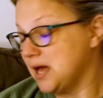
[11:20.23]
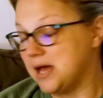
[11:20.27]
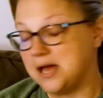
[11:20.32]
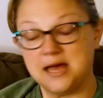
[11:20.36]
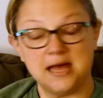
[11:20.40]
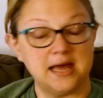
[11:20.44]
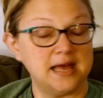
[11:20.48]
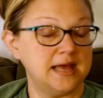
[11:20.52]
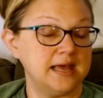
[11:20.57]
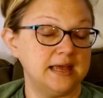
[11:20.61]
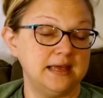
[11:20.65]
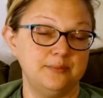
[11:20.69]

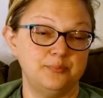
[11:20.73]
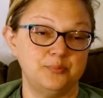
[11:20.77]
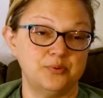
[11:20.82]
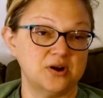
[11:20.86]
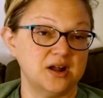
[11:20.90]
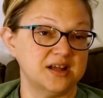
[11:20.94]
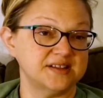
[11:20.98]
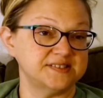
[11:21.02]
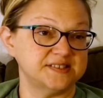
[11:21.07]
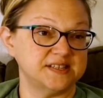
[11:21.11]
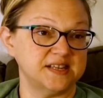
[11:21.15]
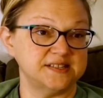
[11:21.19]
I
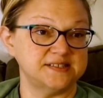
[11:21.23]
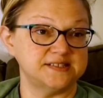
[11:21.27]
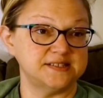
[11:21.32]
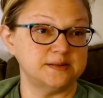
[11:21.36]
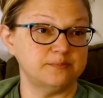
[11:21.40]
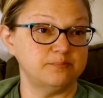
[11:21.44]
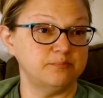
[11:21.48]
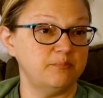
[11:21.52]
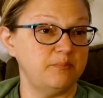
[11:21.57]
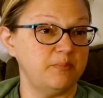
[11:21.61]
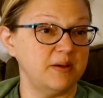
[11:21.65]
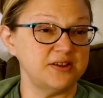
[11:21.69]
processed
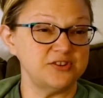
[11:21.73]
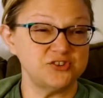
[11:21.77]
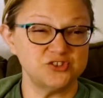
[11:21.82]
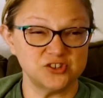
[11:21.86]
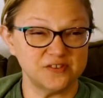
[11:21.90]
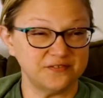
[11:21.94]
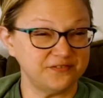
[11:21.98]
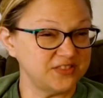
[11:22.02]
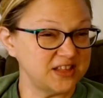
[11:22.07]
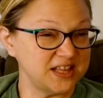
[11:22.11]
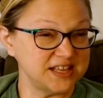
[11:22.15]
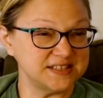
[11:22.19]
a bunch
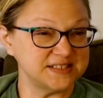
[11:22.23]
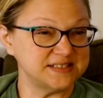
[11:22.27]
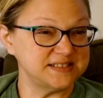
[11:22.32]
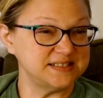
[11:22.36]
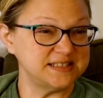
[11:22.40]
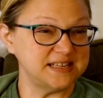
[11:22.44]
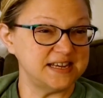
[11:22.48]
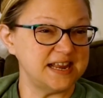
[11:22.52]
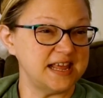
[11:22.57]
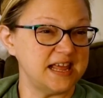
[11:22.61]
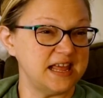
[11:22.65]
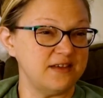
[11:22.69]
of things
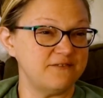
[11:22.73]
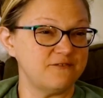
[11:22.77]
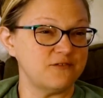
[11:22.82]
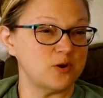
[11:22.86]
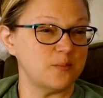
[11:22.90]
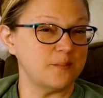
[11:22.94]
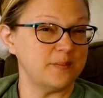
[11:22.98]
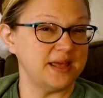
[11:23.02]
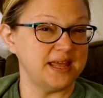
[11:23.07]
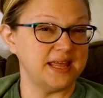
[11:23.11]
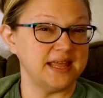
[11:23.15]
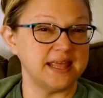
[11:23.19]
today for
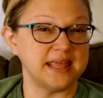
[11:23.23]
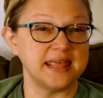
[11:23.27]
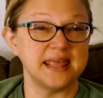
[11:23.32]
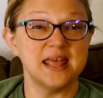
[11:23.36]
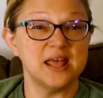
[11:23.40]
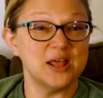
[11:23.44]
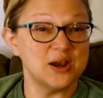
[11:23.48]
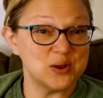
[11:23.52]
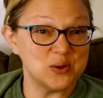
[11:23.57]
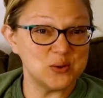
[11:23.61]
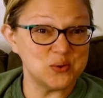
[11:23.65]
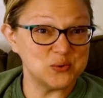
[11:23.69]
my
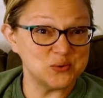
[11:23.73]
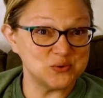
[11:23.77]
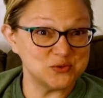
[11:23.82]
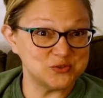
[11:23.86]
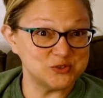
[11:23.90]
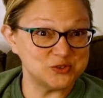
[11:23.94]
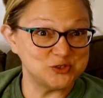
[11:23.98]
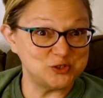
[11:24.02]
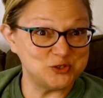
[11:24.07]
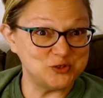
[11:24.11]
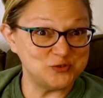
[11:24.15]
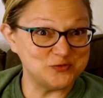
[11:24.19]

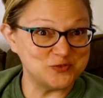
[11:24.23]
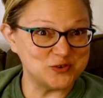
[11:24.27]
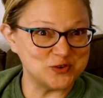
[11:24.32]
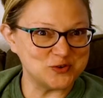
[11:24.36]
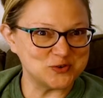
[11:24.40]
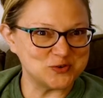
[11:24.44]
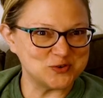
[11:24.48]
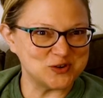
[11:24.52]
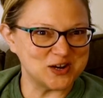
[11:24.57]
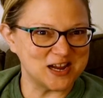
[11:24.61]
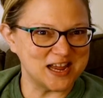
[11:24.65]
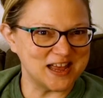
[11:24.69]
kiddos to
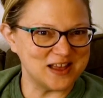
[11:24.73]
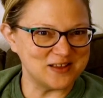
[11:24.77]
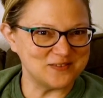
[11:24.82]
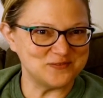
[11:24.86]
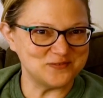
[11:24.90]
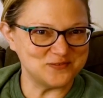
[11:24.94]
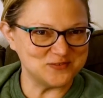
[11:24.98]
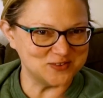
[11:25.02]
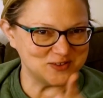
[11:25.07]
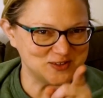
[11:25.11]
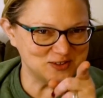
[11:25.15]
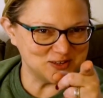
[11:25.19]

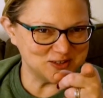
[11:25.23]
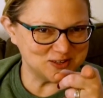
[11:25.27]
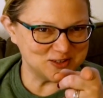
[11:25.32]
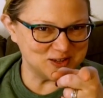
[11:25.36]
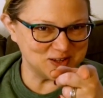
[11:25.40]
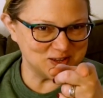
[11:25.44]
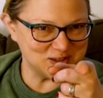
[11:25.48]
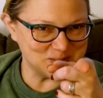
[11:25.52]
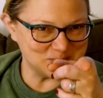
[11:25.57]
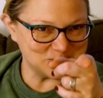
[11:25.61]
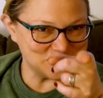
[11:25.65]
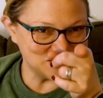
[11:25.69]
photograph,
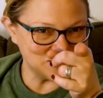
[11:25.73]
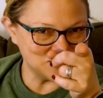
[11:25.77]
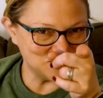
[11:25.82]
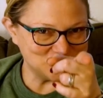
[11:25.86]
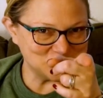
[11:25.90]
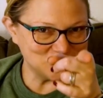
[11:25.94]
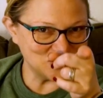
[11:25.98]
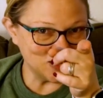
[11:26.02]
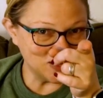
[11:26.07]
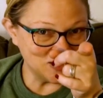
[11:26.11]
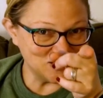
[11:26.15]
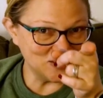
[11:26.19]
looking at my
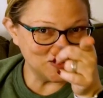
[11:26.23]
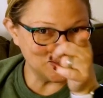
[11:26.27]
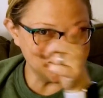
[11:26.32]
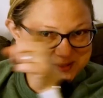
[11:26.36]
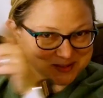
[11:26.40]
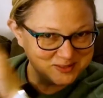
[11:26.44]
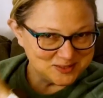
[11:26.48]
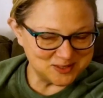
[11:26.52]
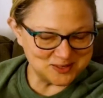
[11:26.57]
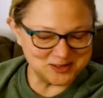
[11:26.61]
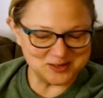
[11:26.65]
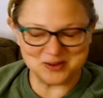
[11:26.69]
child
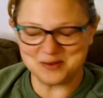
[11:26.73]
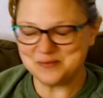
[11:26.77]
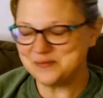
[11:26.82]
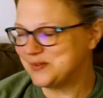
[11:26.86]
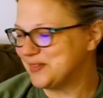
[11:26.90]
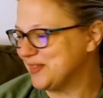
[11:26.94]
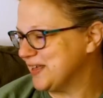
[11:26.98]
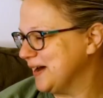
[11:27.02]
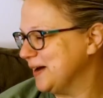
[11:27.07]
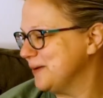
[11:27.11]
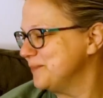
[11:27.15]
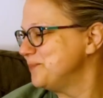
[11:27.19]
sitting over
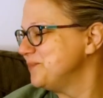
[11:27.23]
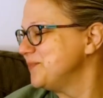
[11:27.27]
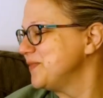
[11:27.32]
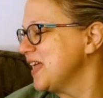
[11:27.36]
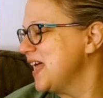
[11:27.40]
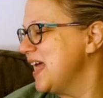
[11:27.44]
there.